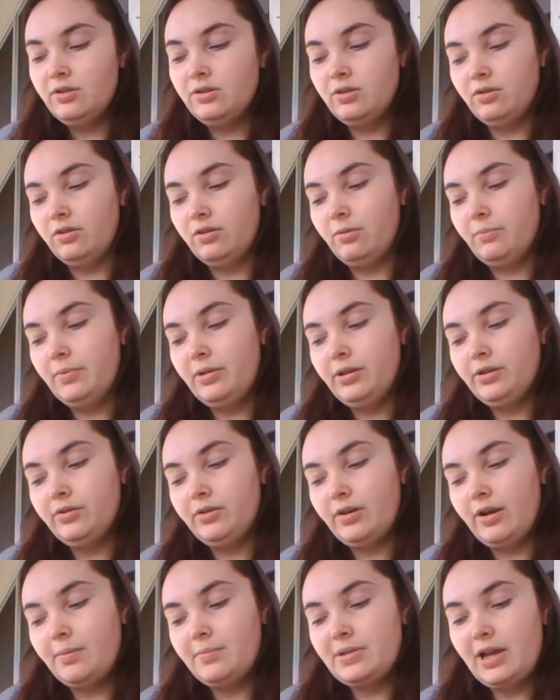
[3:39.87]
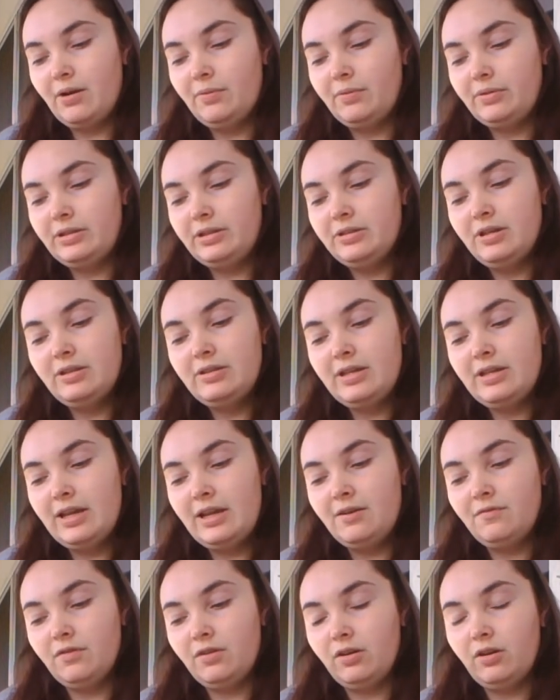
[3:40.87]
So the milligrams I would need to
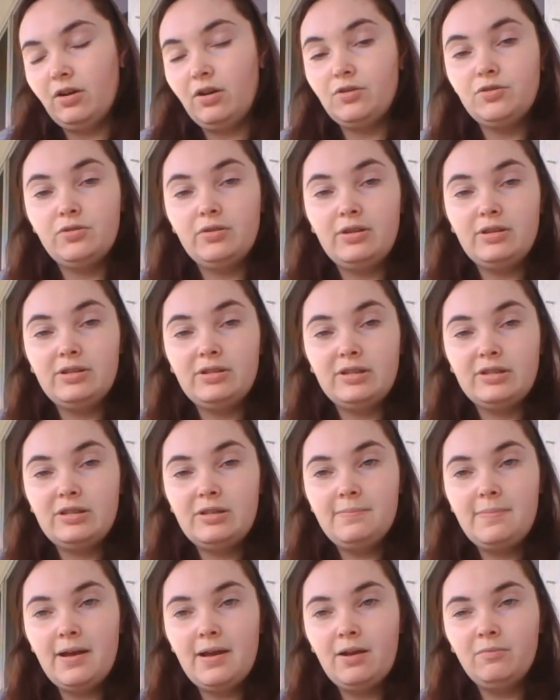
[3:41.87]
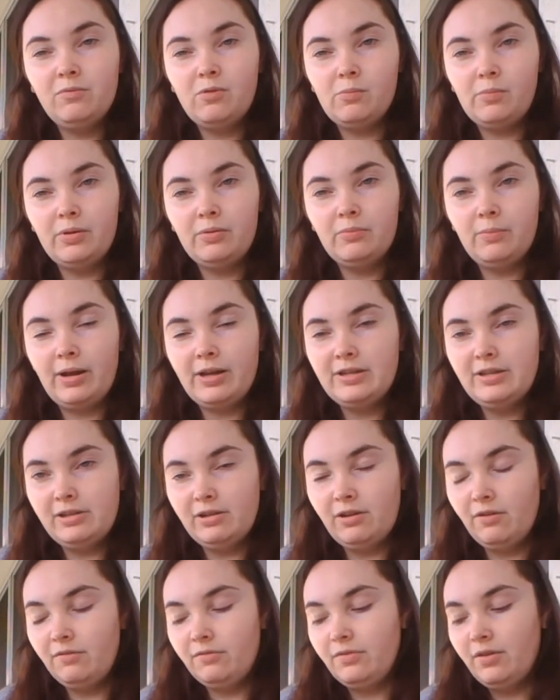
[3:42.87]
take for a 160-pound woman
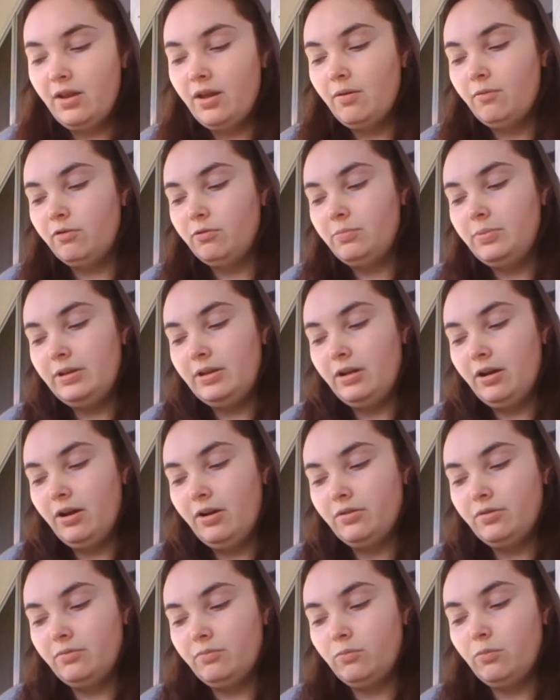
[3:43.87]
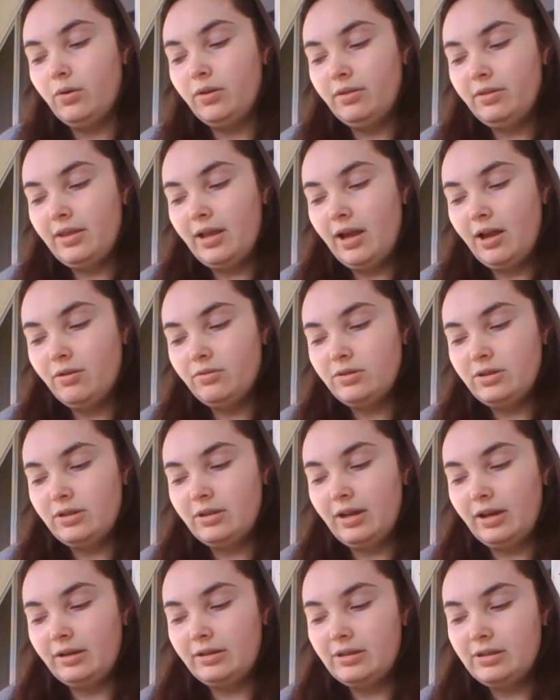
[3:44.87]
myself would be
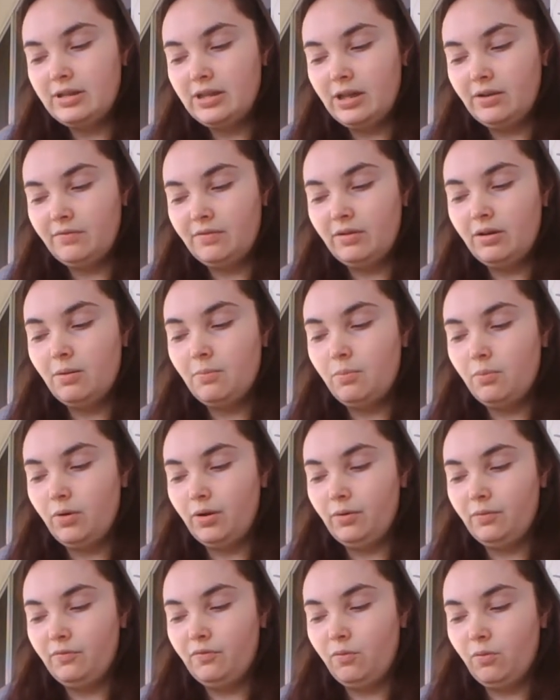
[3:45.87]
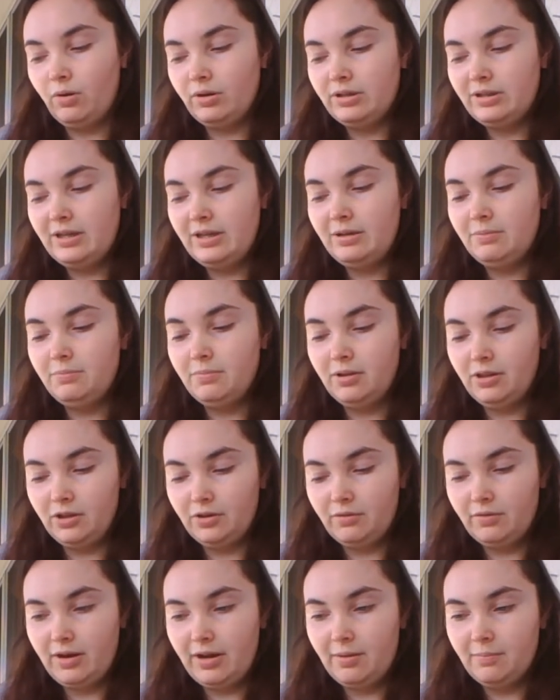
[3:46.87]
1,097.14
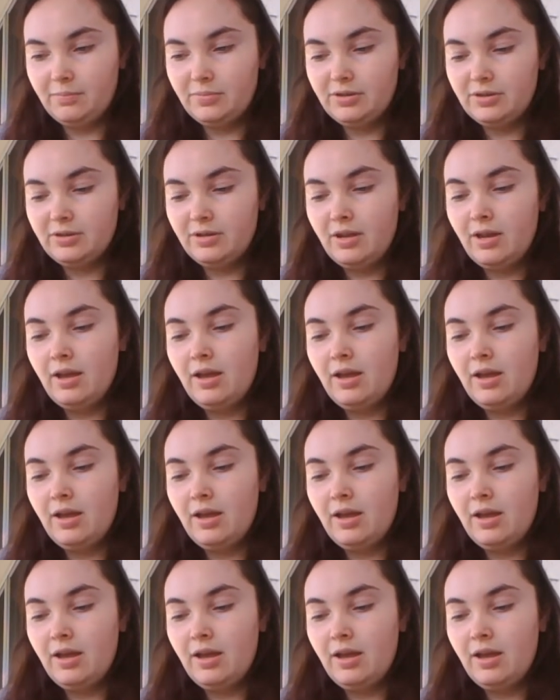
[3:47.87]
milligrams.